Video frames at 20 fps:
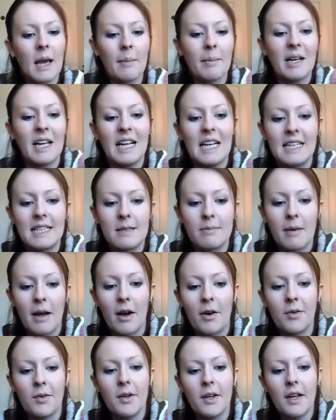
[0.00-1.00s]
chemically
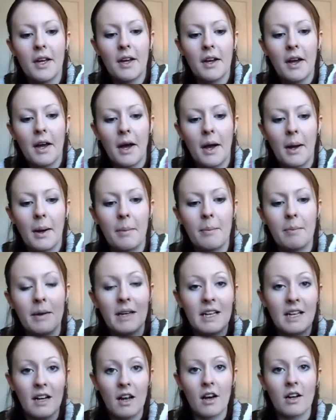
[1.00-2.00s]
smell,
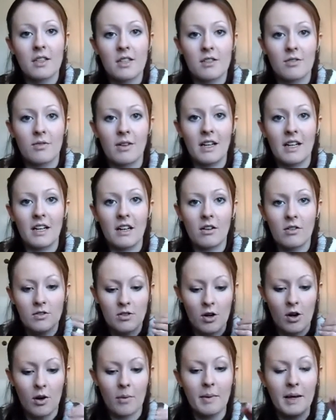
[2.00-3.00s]
but it lasts a really long
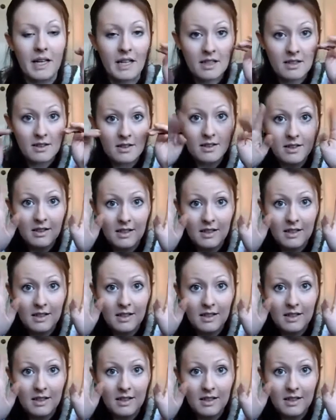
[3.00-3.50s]
time, and it